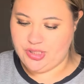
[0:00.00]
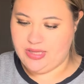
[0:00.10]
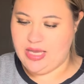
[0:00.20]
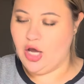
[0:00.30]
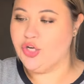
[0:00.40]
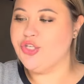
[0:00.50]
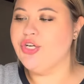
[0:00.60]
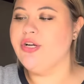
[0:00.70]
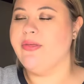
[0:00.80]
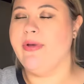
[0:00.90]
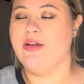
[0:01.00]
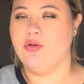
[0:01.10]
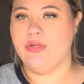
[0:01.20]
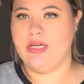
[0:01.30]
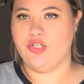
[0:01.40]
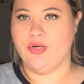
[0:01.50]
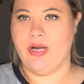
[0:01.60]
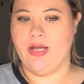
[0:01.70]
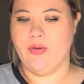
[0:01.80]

the Under the Magnolia Tree.